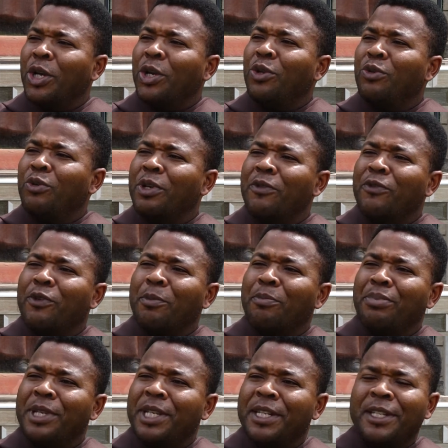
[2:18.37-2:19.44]
looking for
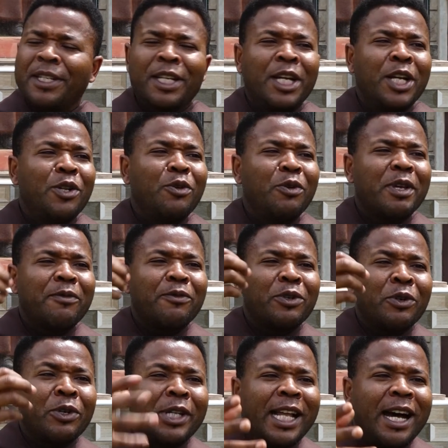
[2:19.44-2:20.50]
peace, looking
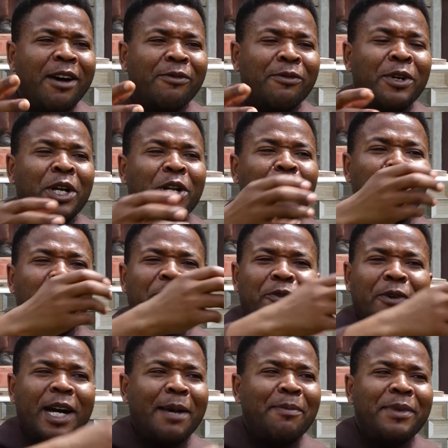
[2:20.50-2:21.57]
for love, looking
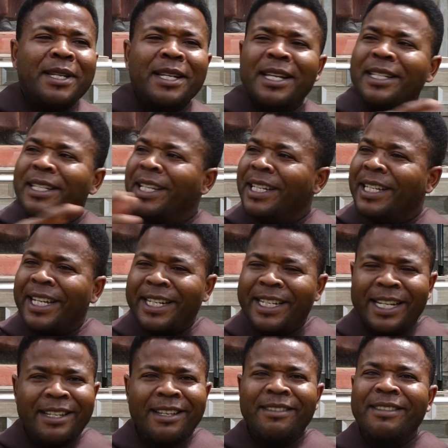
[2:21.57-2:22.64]
for happiness in the
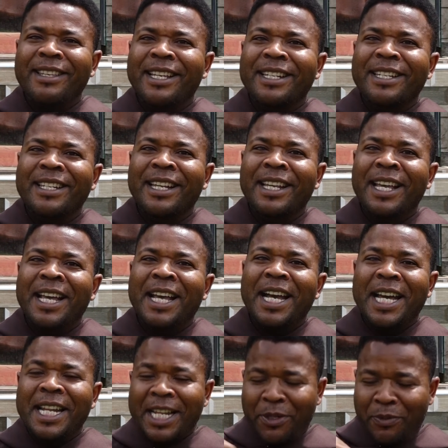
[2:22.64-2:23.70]
created things.
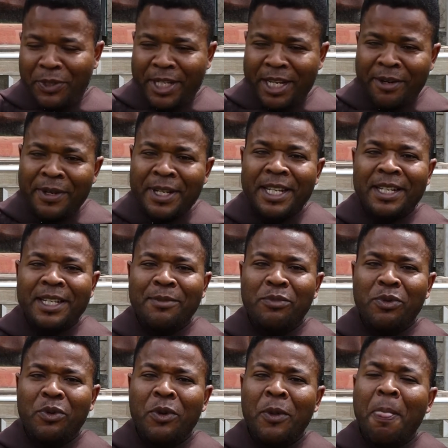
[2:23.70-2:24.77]
And as we shall read in the
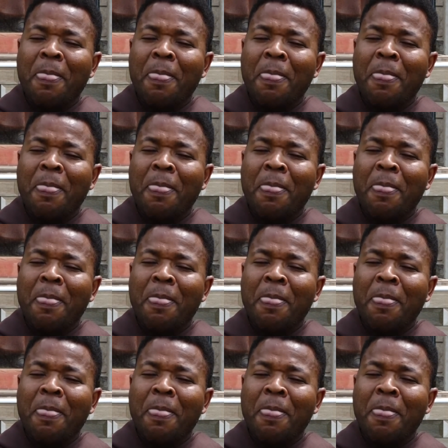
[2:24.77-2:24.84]
book,